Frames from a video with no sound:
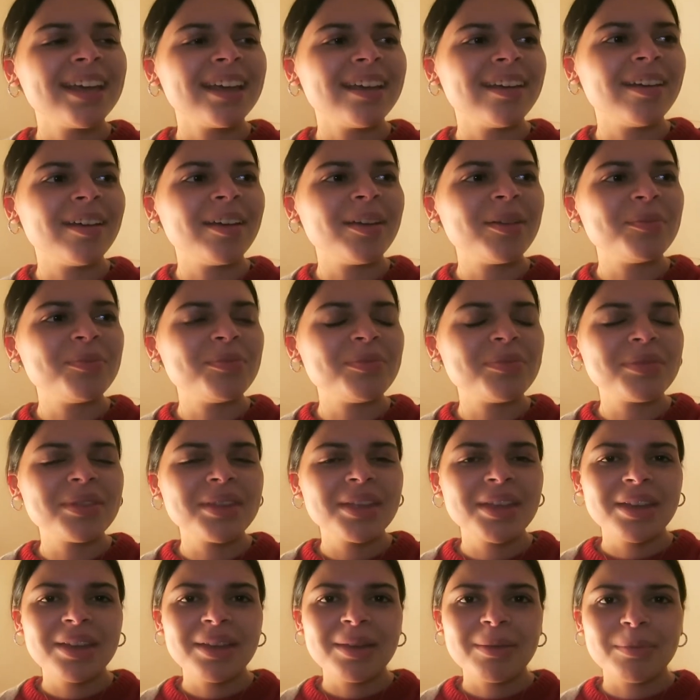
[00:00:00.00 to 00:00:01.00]

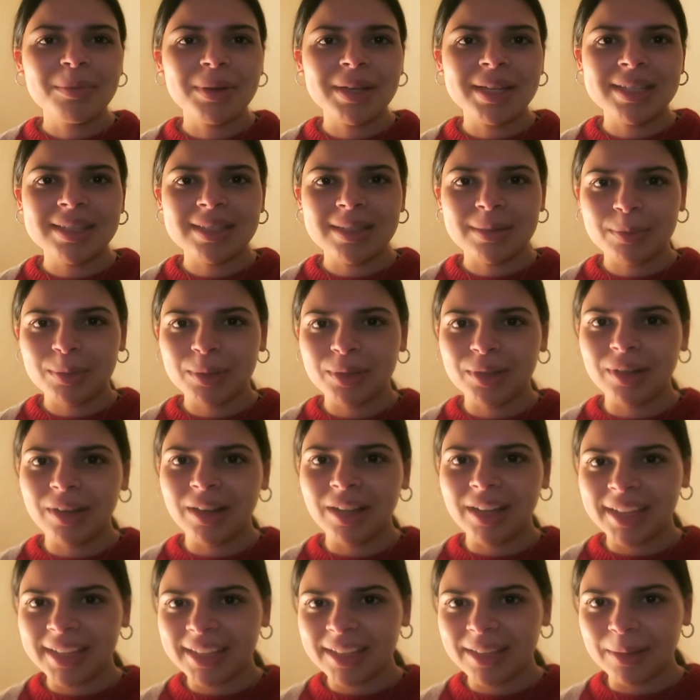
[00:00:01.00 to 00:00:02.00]
But it's to put
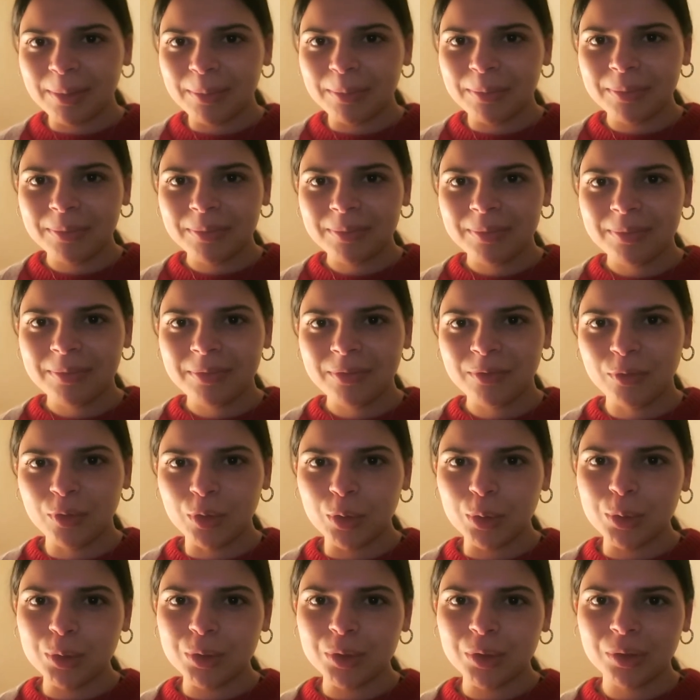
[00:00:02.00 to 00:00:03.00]
like
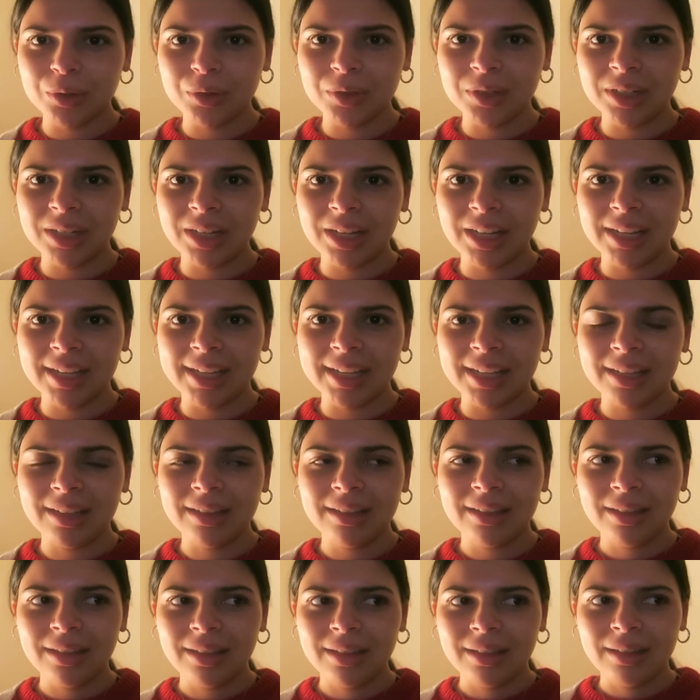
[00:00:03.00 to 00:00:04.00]
food on, and like
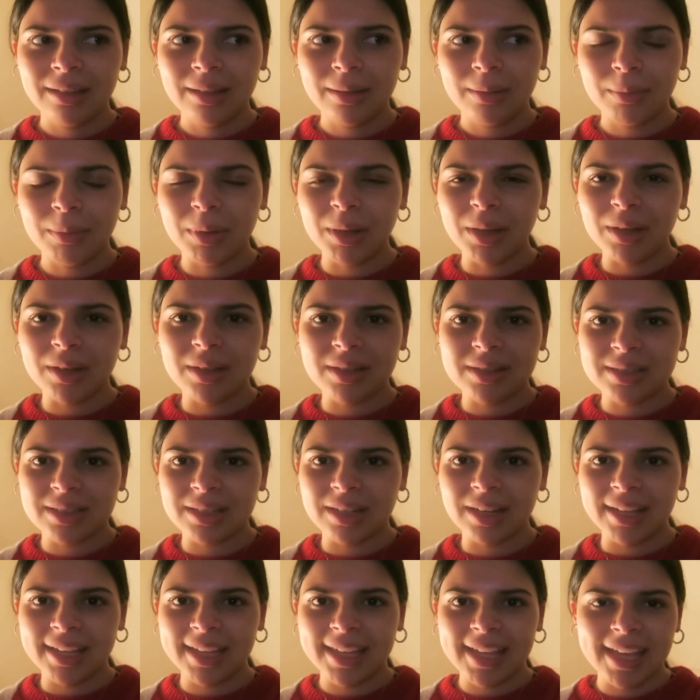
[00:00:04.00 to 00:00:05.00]
burgers
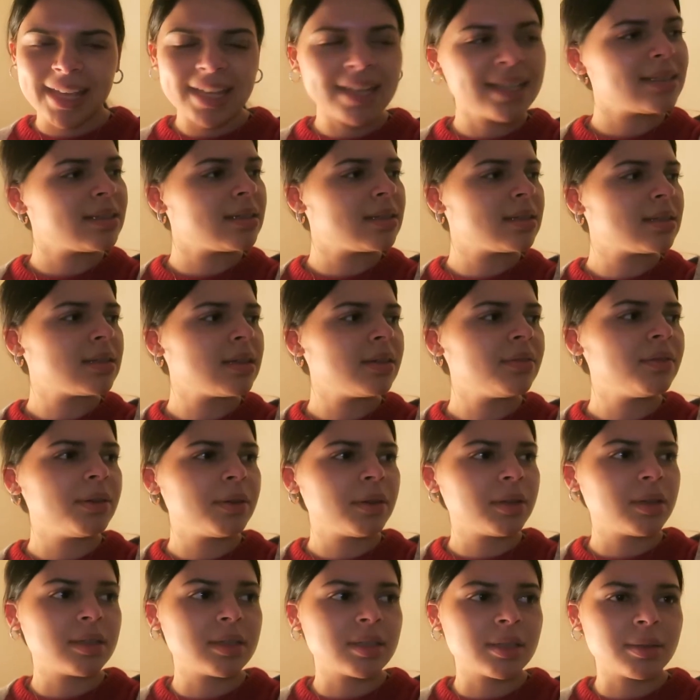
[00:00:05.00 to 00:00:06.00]
and like cakes and stuff on,
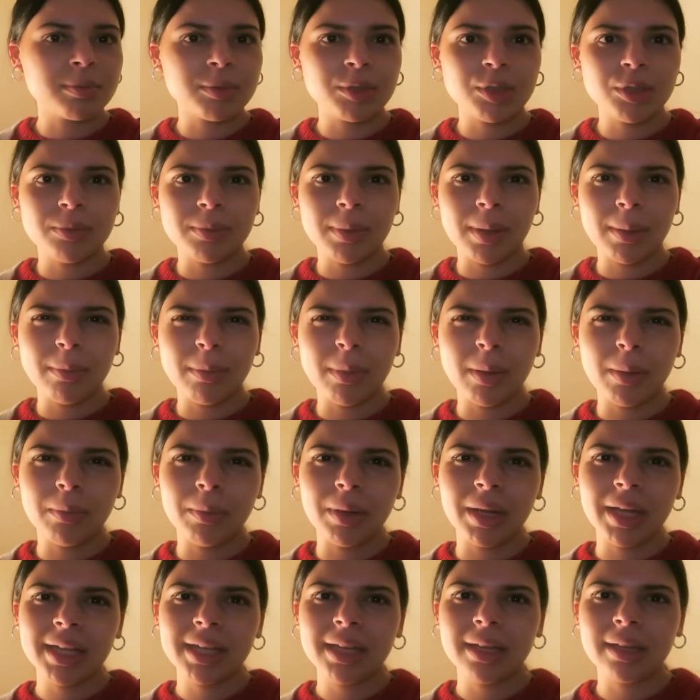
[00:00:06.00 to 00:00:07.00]
because I'm doing my mum
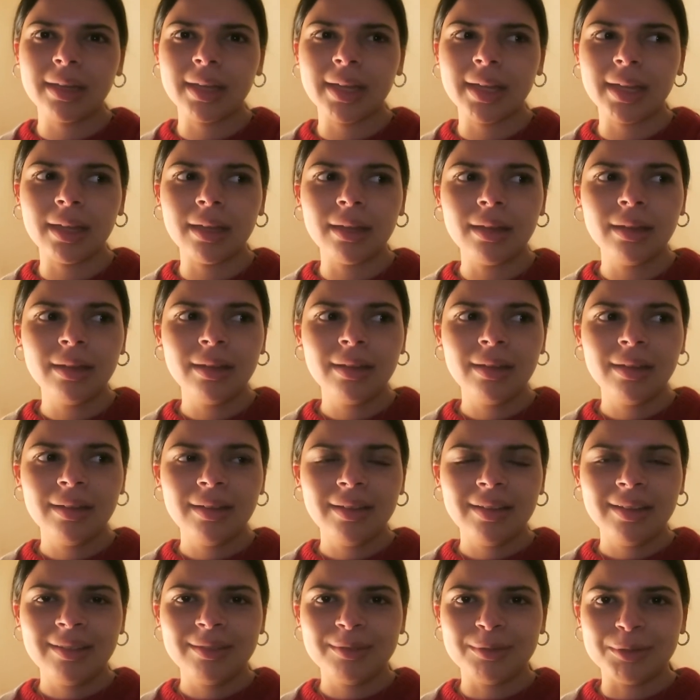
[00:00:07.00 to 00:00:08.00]
like a,
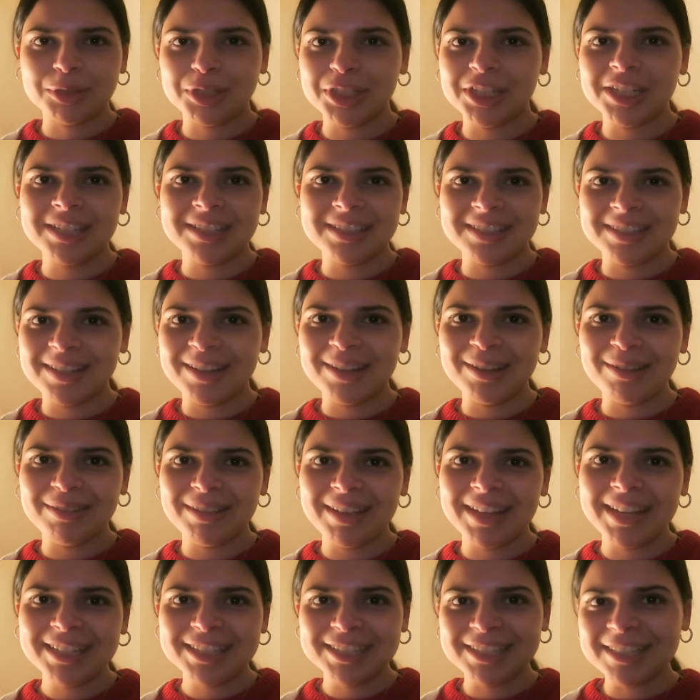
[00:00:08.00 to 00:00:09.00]
well, she doesn't know
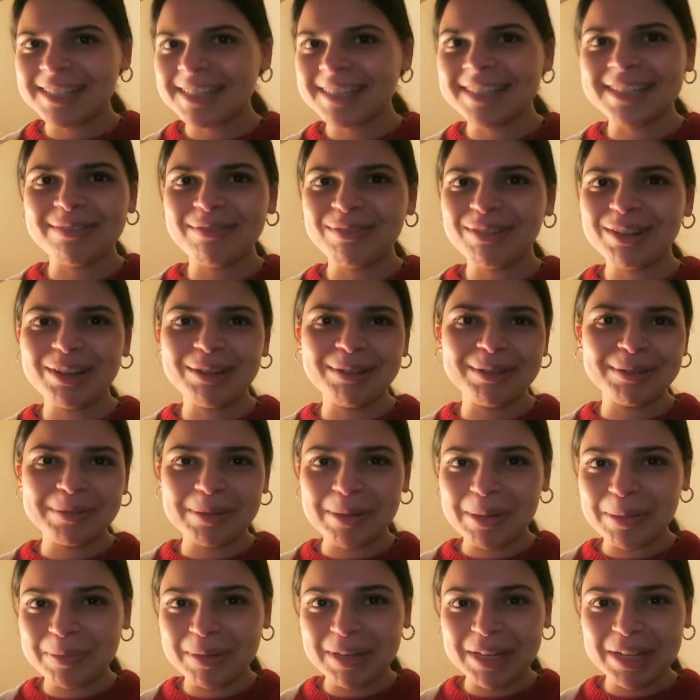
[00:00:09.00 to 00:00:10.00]
yet, she doesn't even know I'm
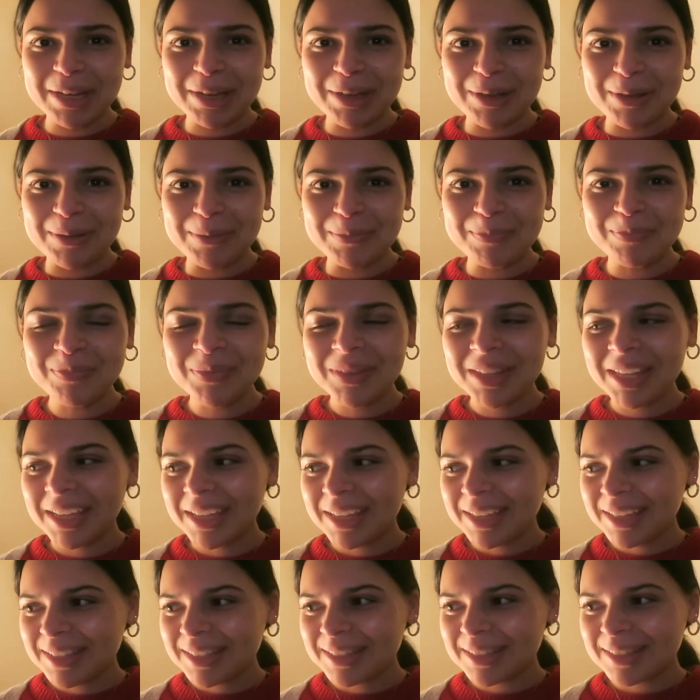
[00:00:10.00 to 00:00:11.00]
coming home,
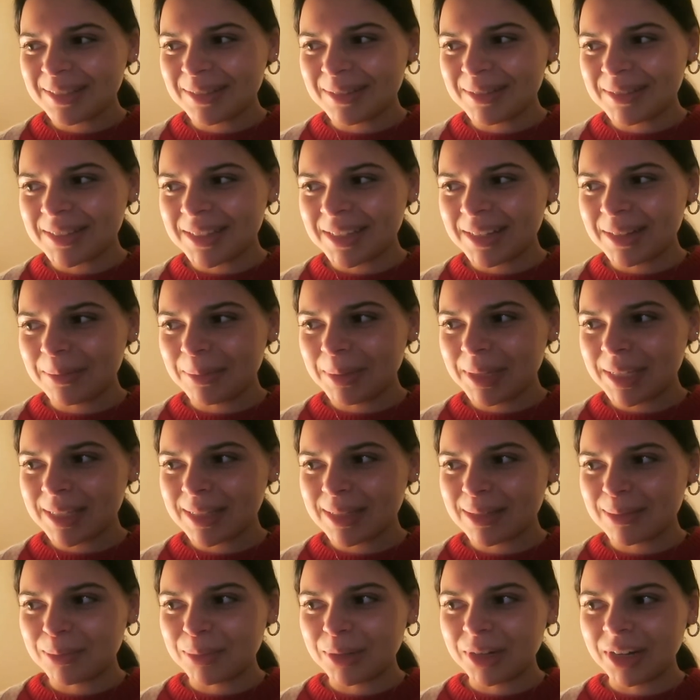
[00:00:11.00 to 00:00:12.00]
so it's going to be a
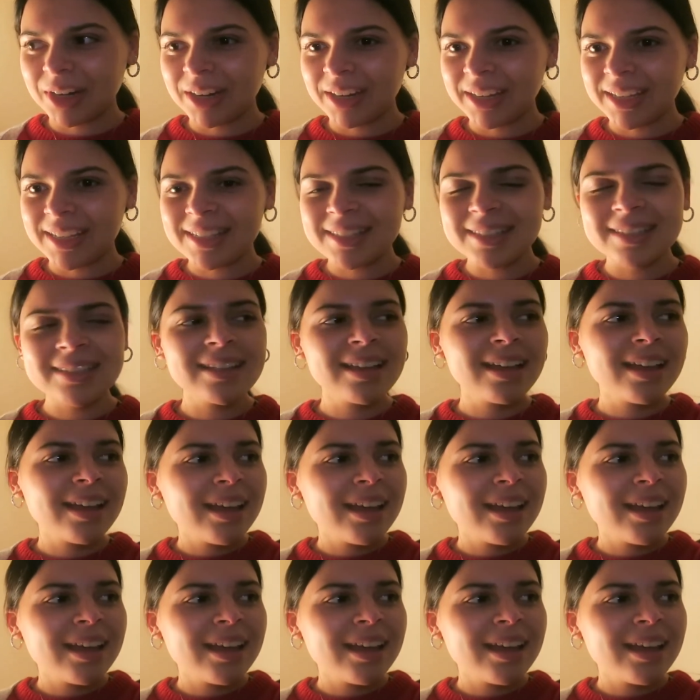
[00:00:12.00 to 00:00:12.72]
surprise.